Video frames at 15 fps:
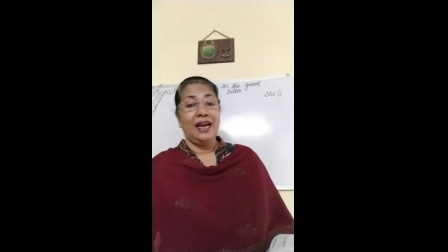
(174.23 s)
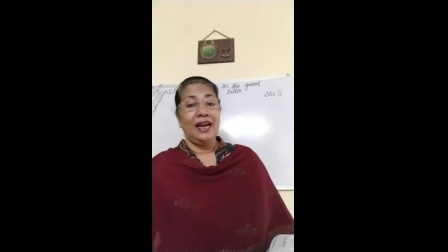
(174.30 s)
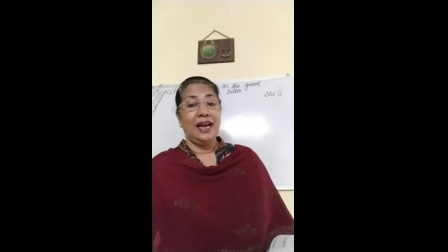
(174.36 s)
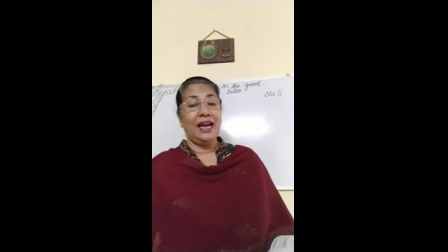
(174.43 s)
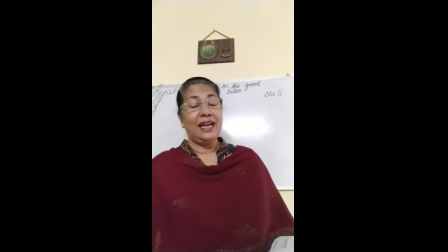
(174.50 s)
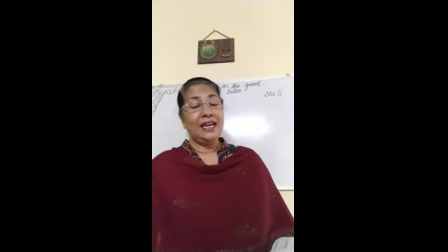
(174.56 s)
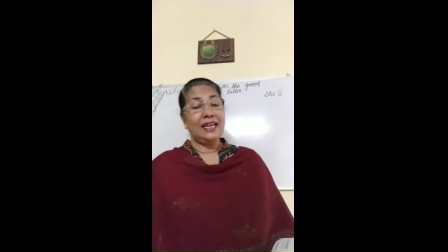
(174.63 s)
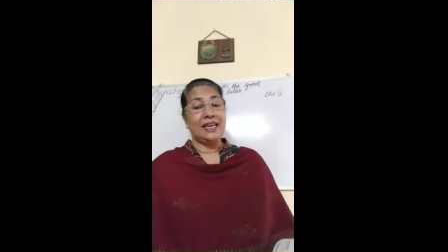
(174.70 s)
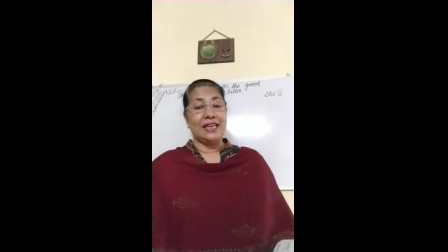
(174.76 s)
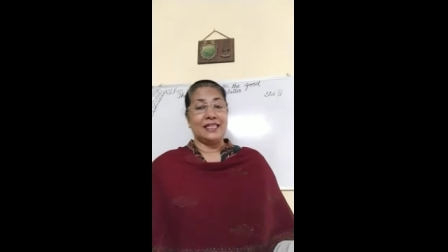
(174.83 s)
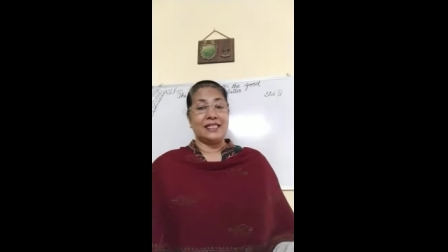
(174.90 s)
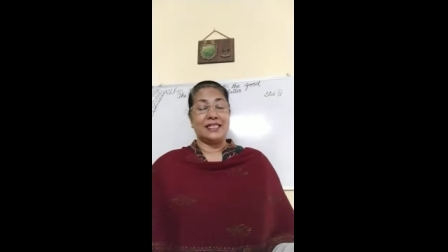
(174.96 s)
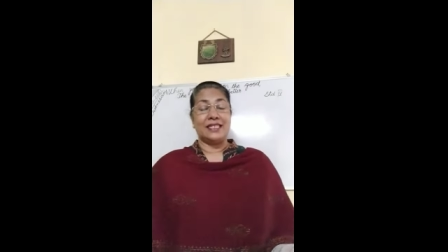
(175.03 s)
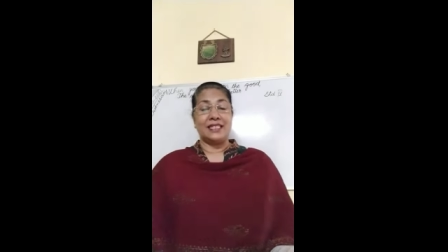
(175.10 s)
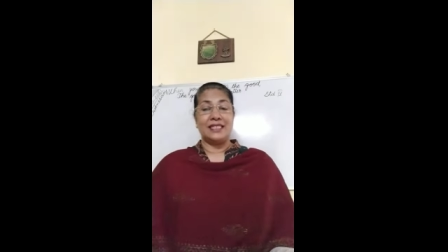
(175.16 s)

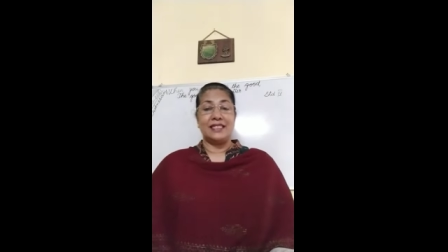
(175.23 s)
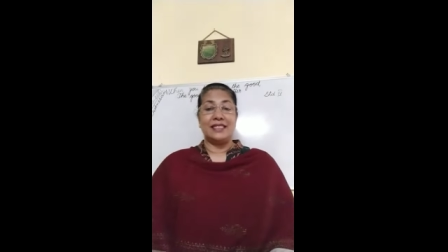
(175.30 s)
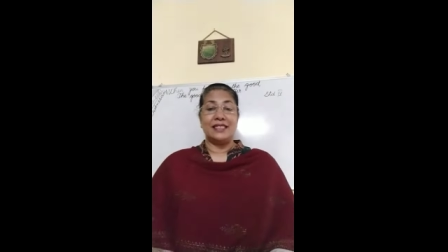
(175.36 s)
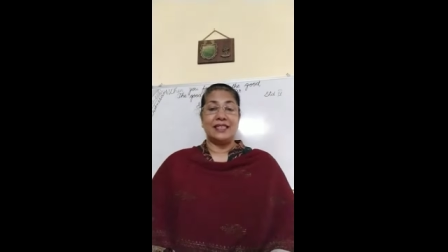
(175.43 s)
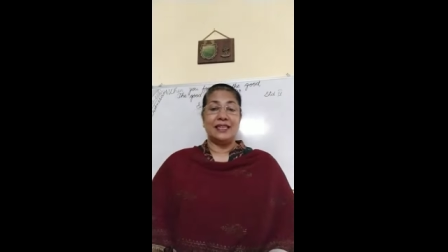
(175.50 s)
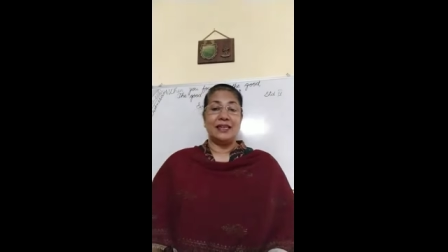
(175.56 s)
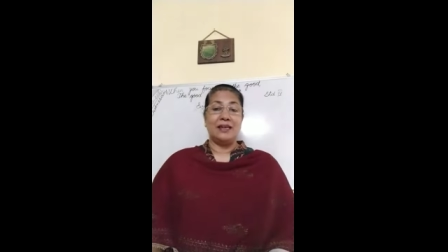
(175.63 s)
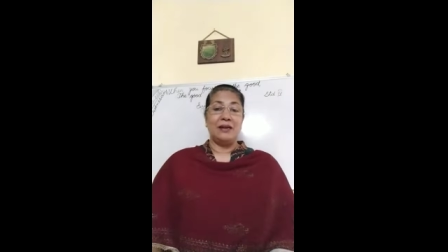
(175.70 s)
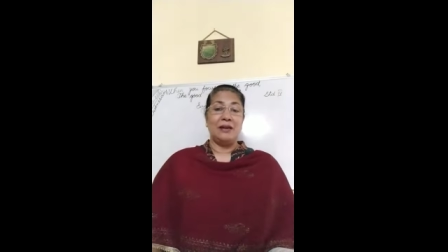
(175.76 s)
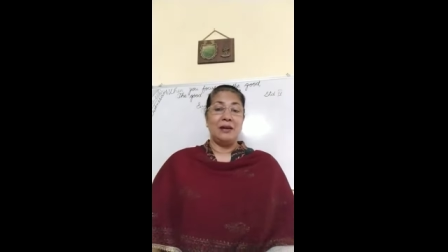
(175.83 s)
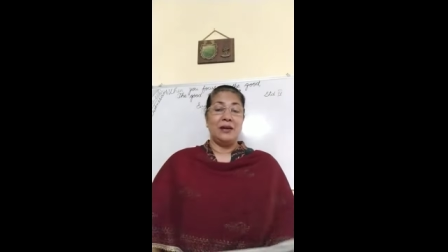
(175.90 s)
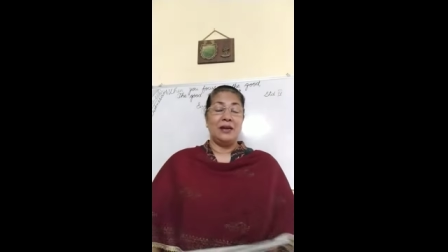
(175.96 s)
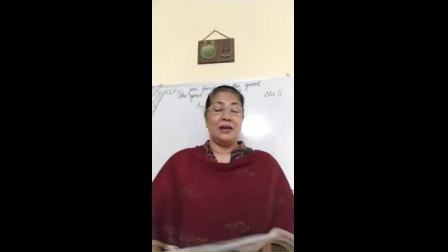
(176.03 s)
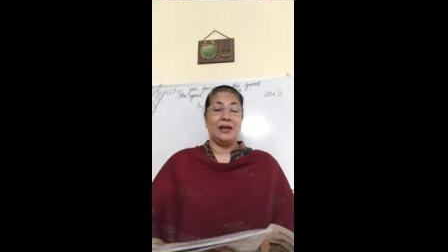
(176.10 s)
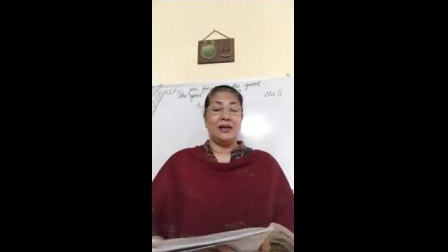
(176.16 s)
anglets.
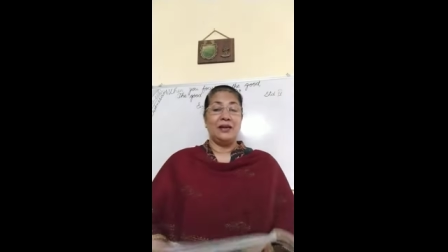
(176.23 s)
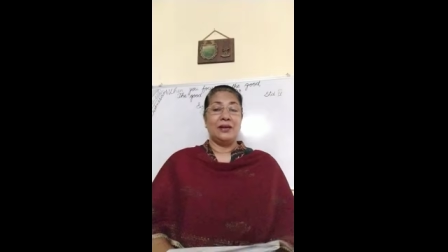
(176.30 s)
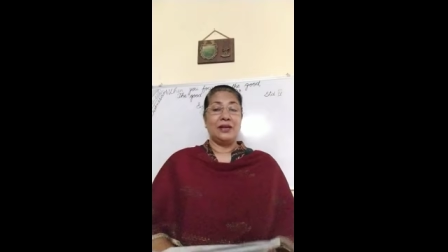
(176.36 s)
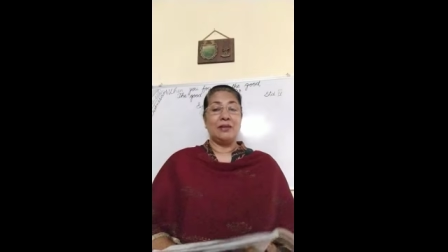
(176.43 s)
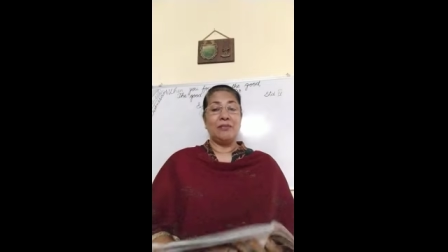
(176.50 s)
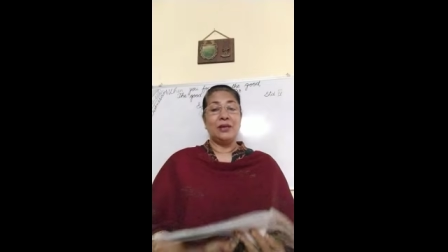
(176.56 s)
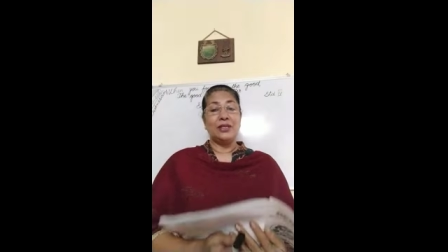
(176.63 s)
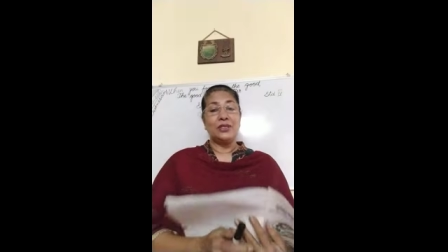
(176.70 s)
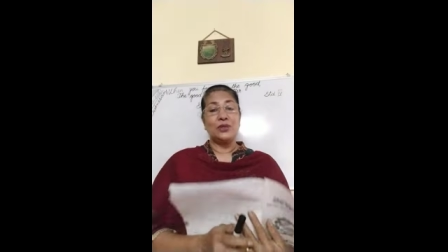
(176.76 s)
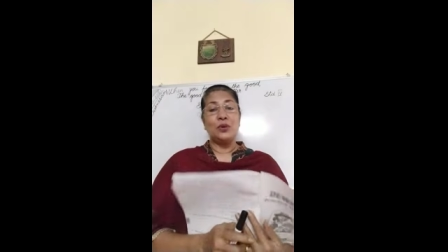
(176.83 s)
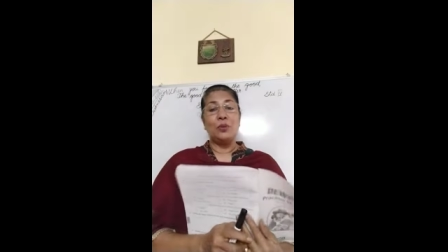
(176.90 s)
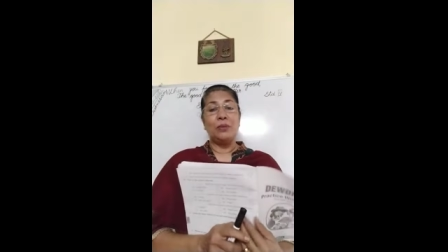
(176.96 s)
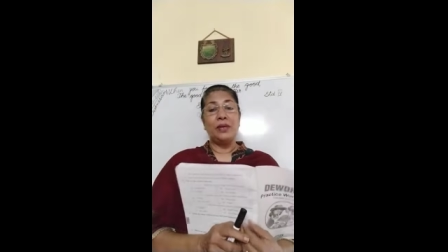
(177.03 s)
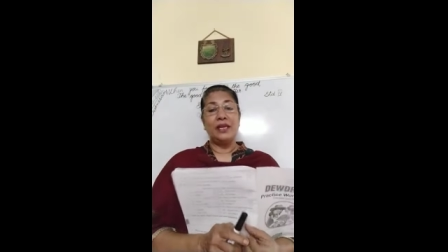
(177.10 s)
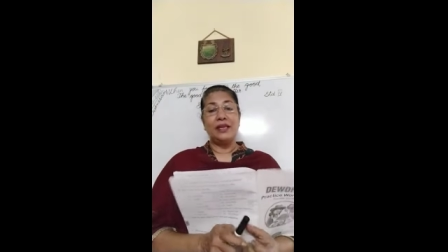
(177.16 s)
You can make so
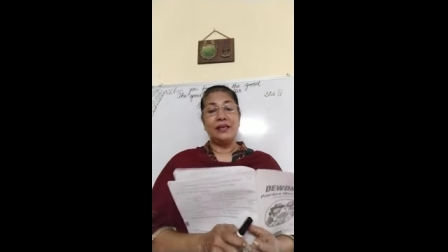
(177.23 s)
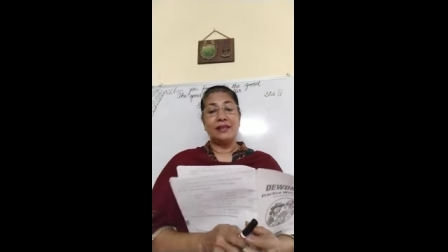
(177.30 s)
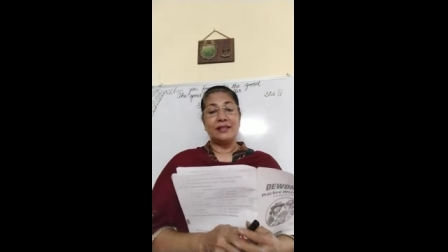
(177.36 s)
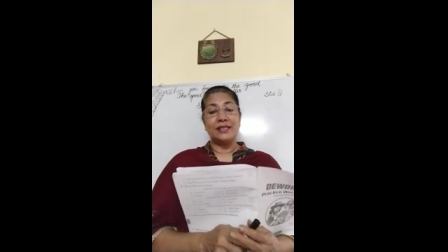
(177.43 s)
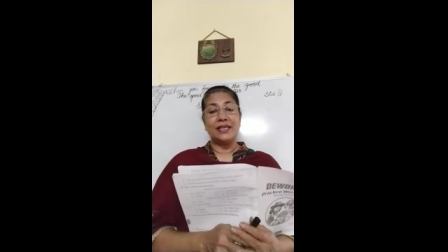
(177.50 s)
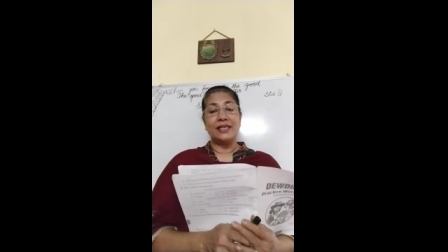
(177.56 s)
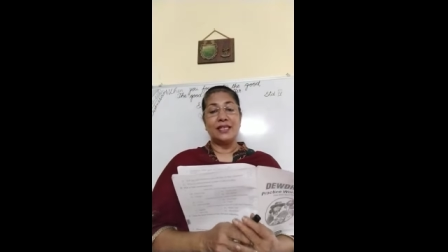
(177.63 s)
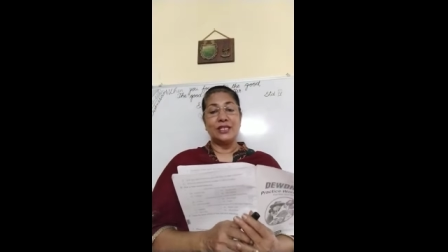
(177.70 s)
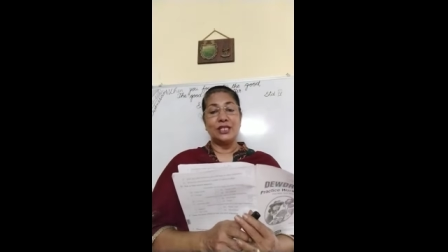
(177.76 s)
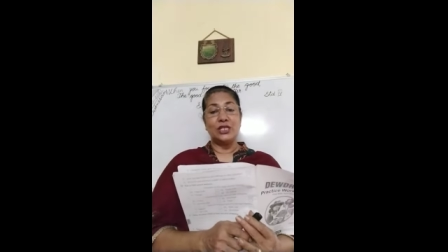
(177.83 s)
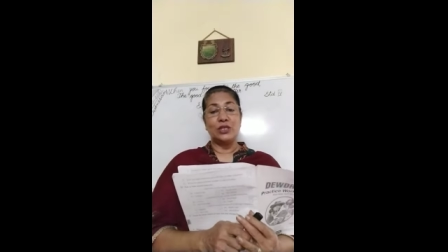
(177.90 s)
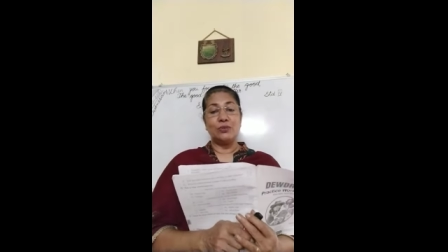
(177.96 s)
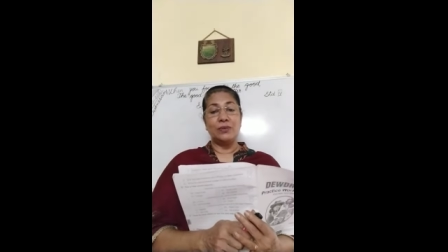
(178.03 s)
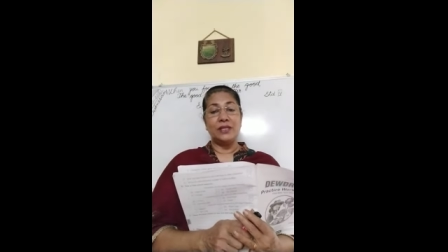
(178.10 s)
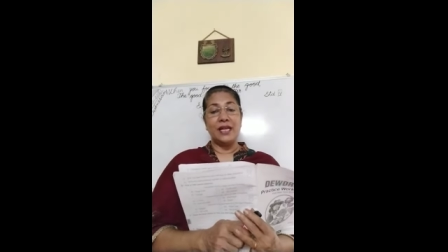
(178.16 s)
many
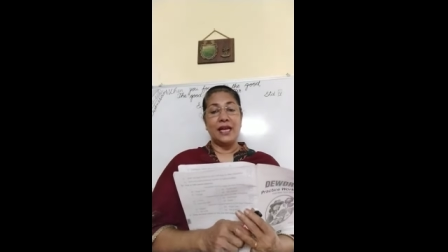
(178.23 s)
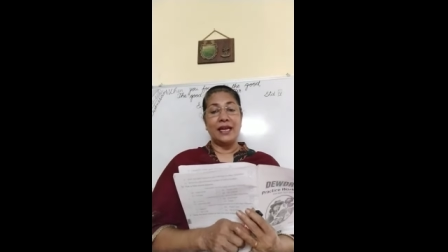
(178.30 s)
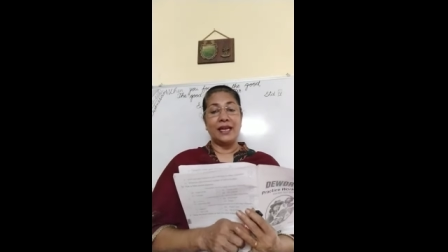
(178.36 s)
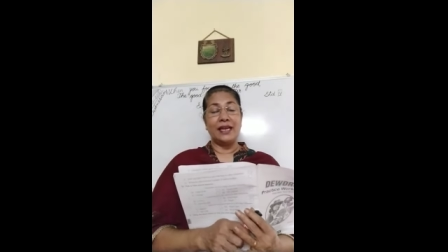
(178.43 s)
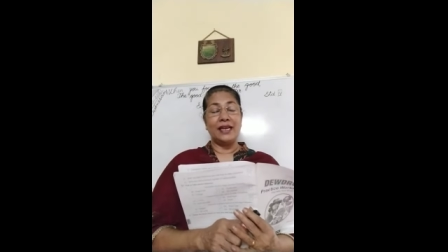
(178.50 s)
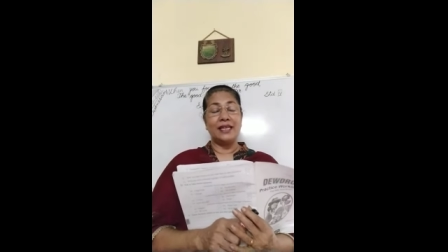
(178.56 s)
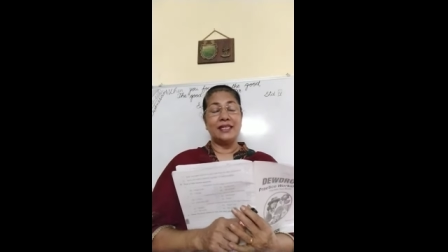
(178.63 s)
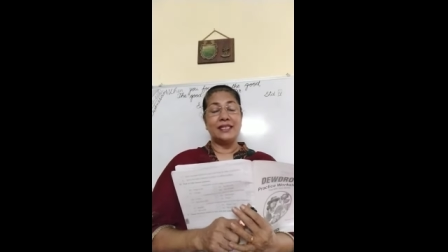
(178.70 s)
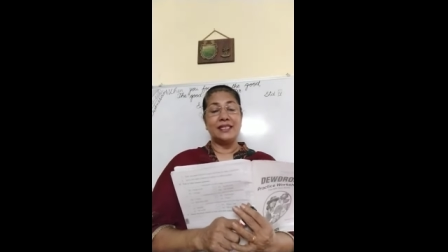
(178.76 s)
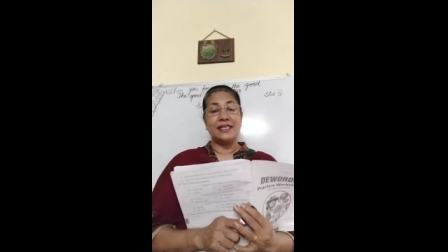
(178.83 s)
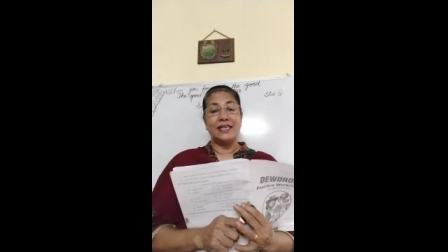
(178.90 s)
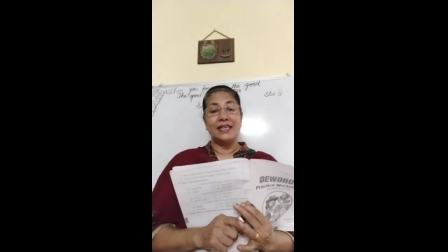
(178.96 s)
sentences with anglets.